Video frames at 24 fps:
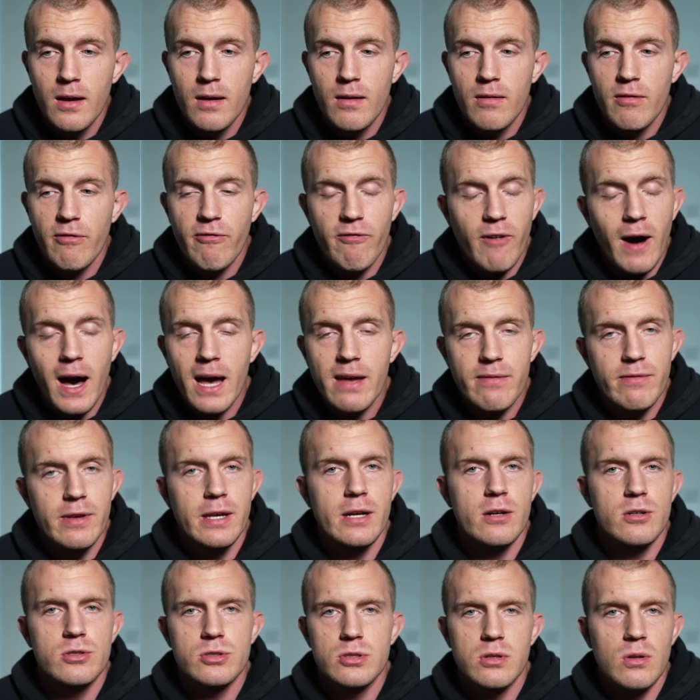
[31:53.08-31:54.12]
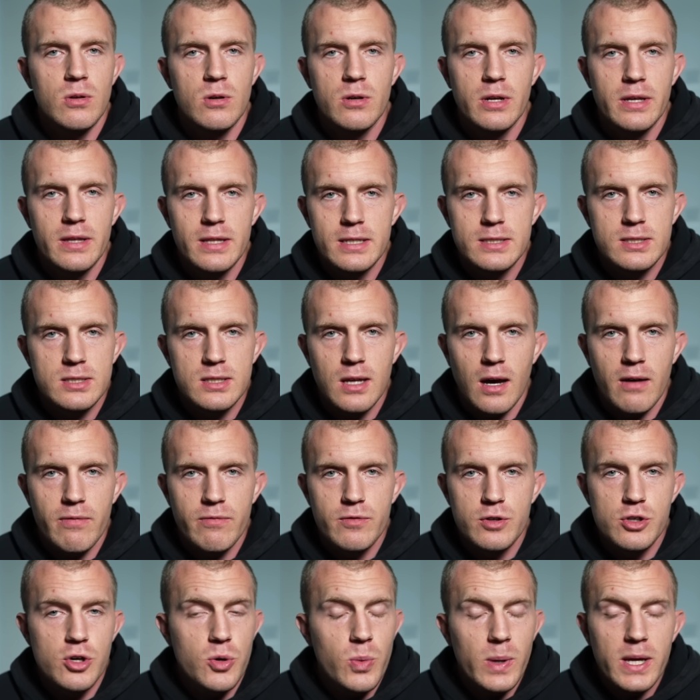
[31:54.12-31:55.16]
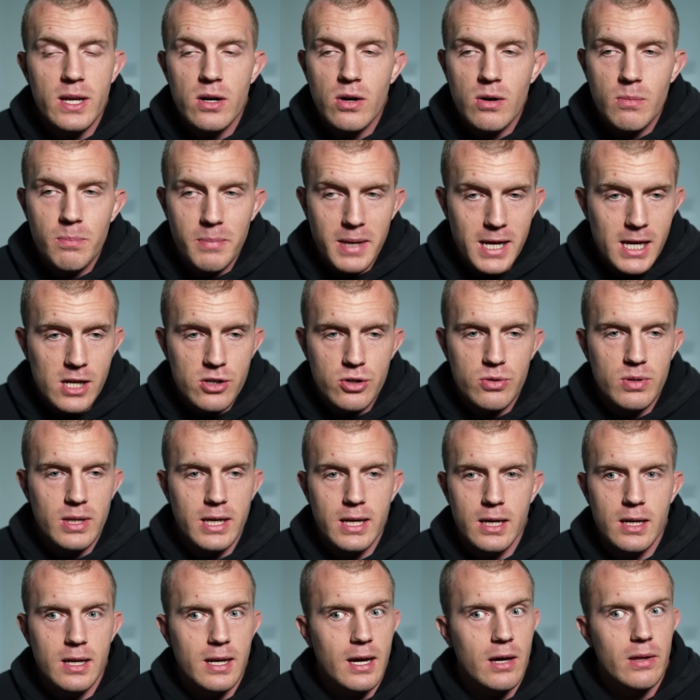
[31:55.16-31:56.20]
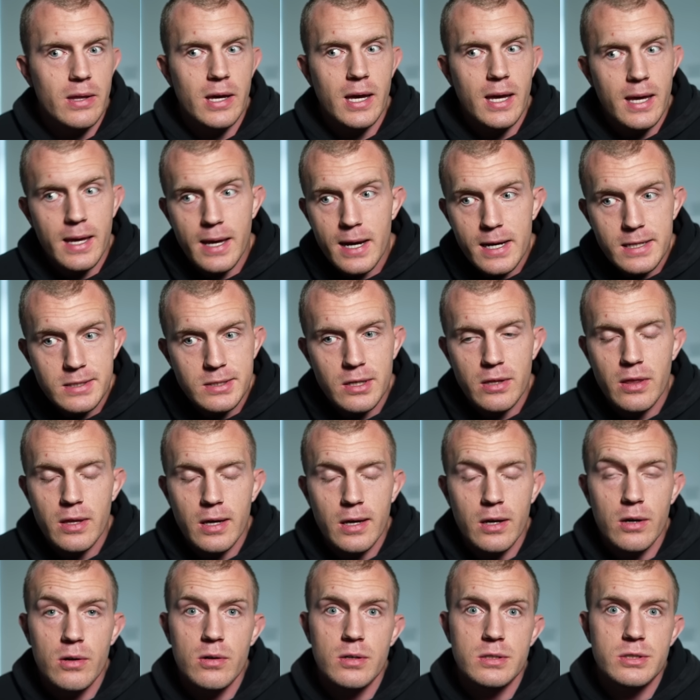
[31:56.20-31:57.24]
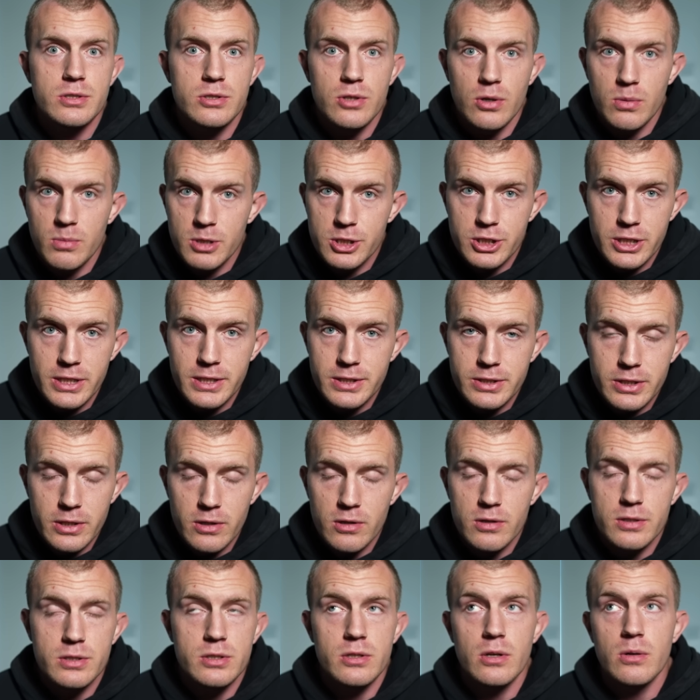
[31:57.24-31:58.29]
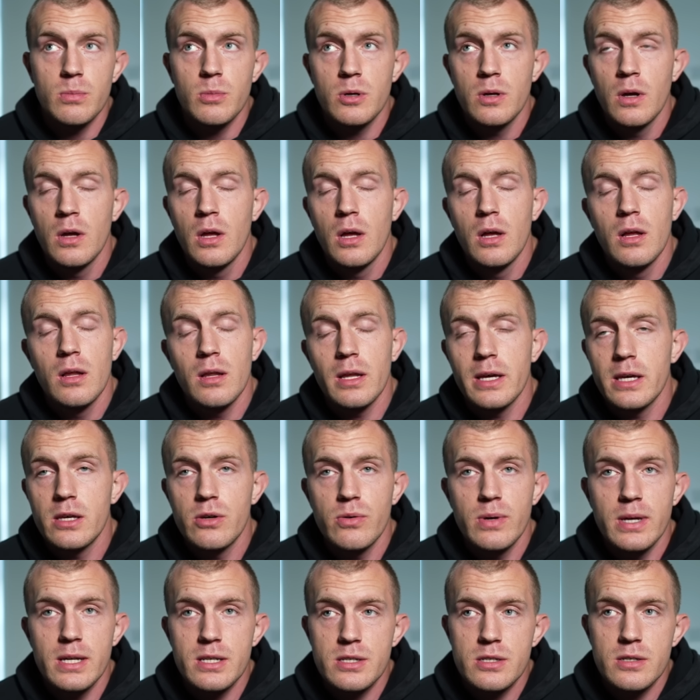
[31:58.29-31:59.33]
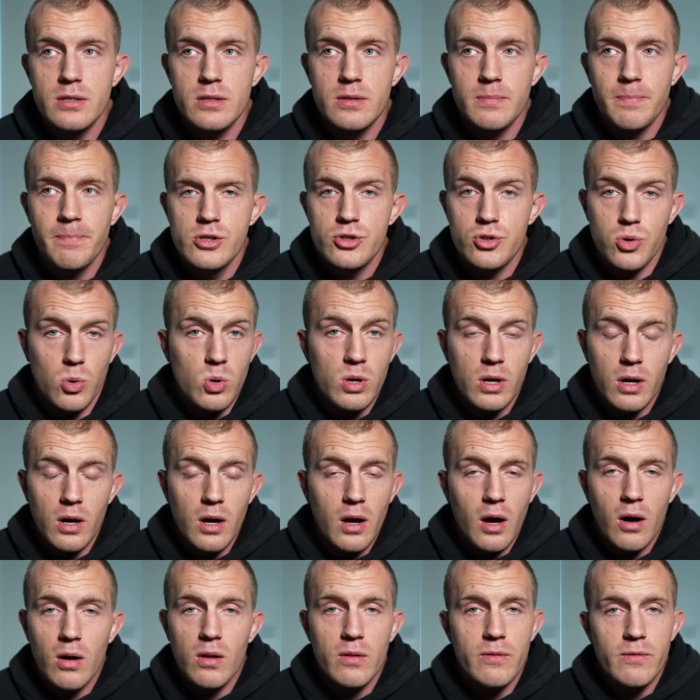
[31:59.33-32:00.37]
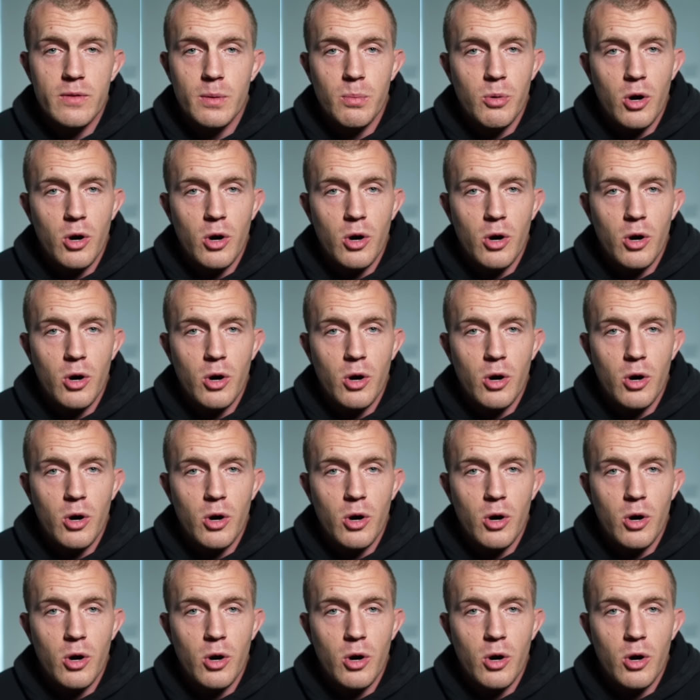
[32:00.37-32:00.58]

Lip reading: 5 years learning this stuff, doing it all manually. And now that AI is a thing, oh, it's so much easier. It's so like you get to shortcut all of the